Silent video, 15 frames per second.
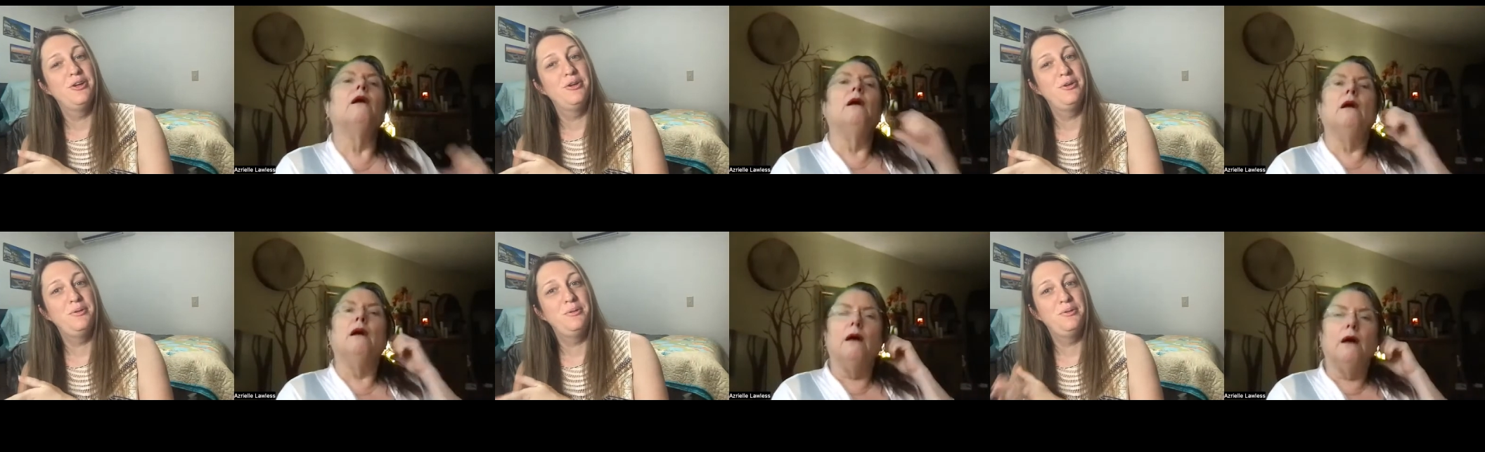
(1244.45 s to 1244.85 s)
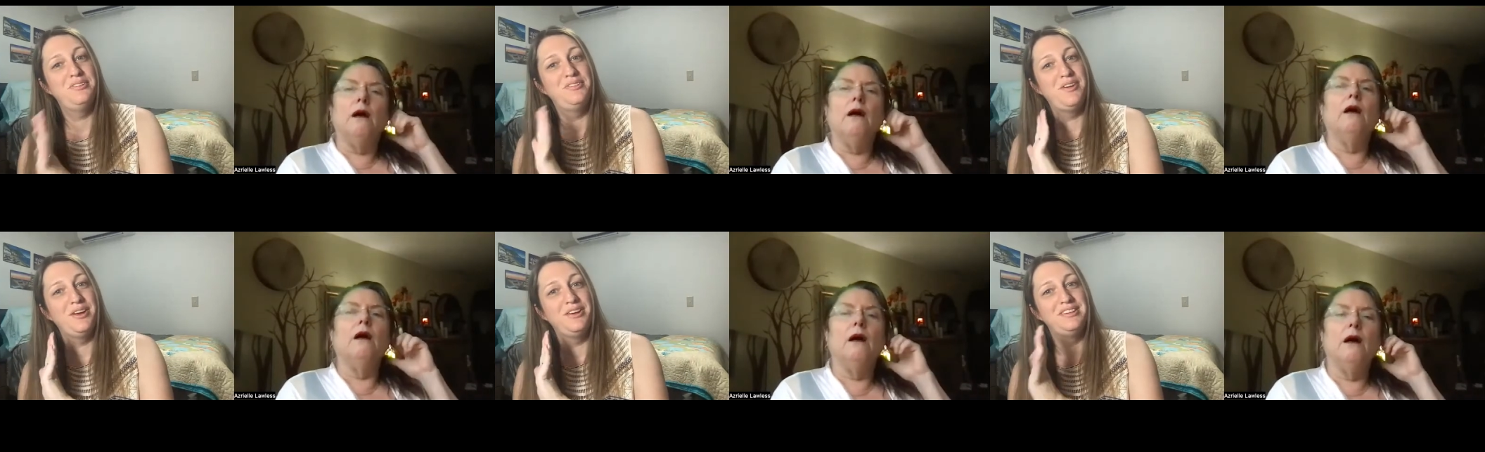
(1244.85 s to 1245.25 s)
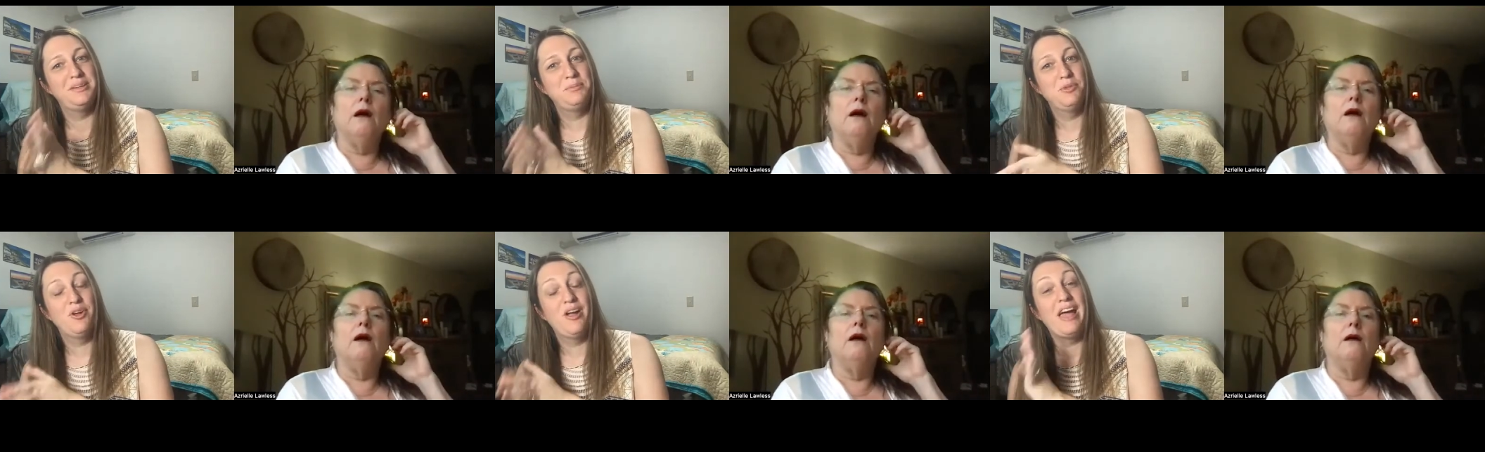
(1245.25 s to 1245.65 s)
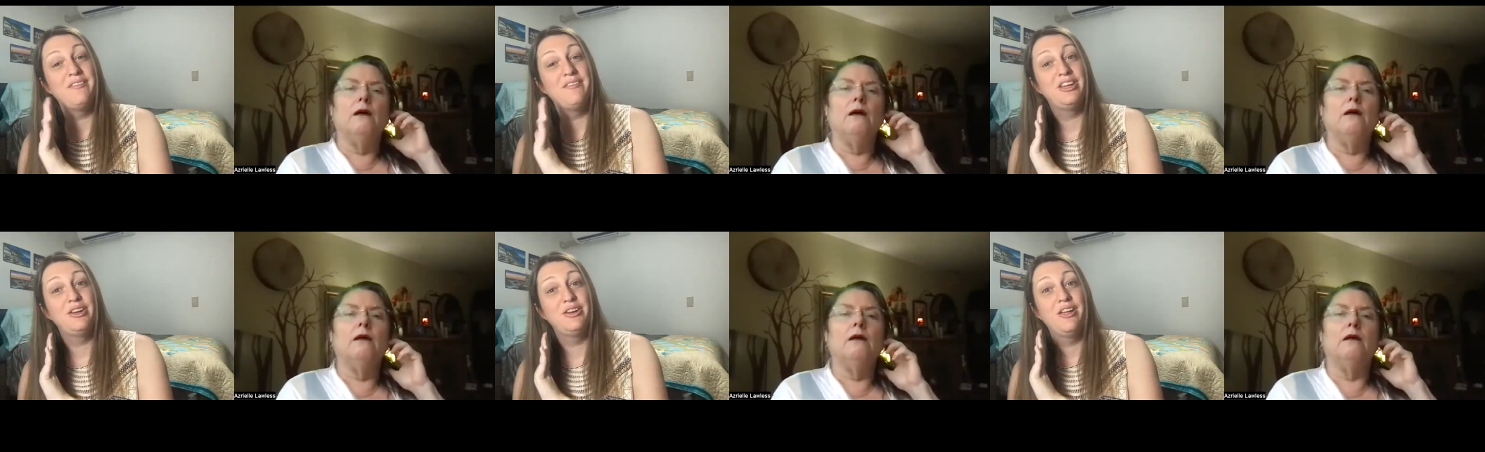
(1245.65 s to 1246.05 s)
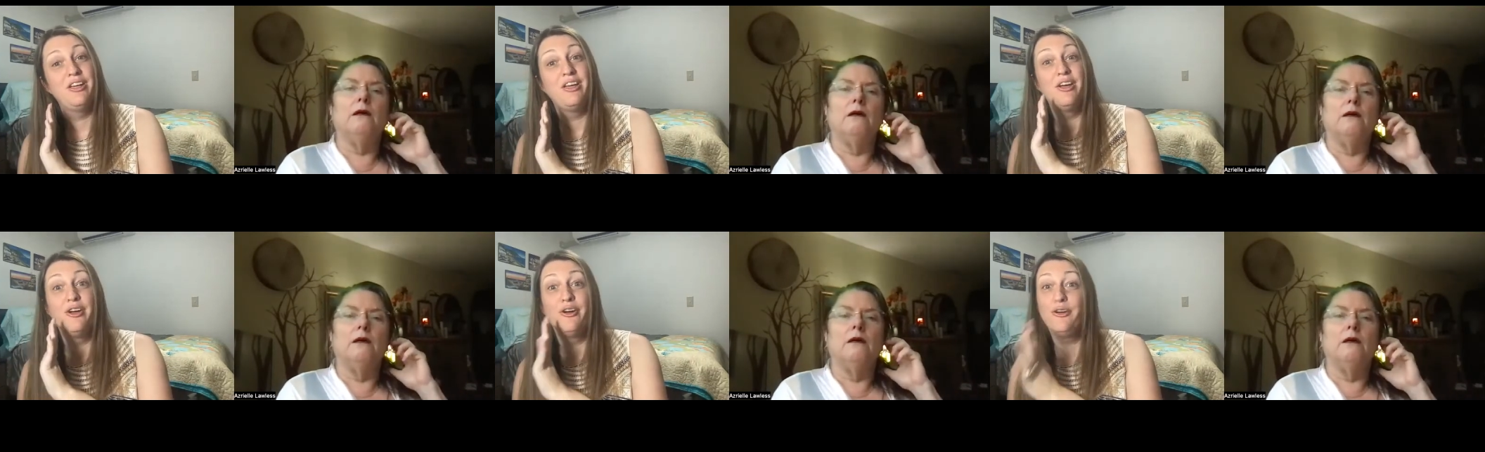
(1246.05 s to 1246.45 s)
Speaker 1: who is very similar, having
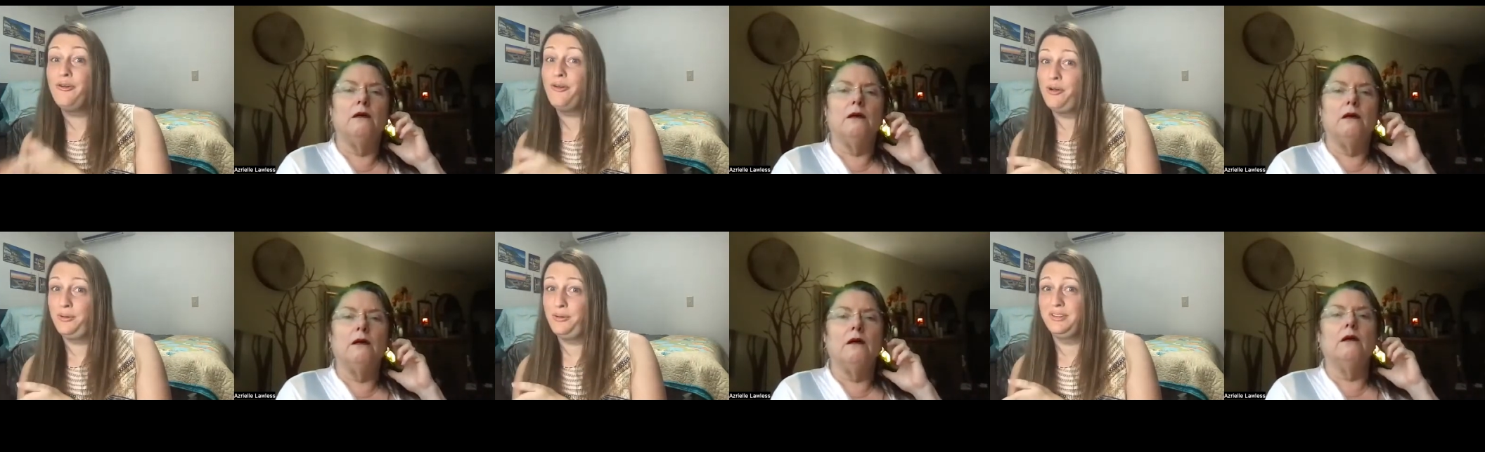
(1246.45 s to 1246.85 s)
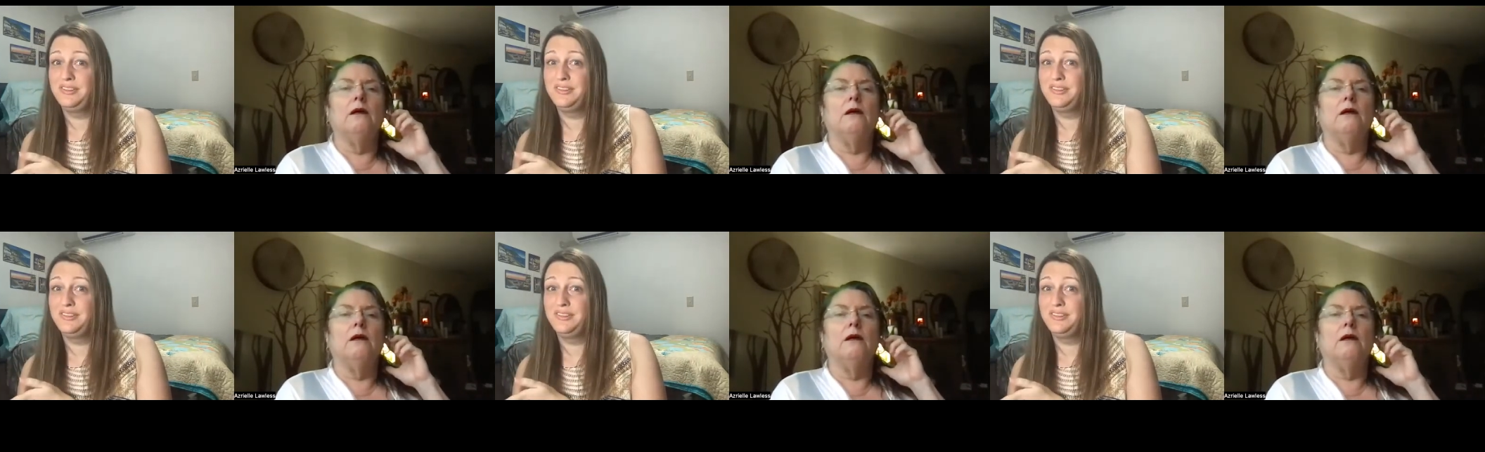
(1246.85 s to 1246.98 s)
her own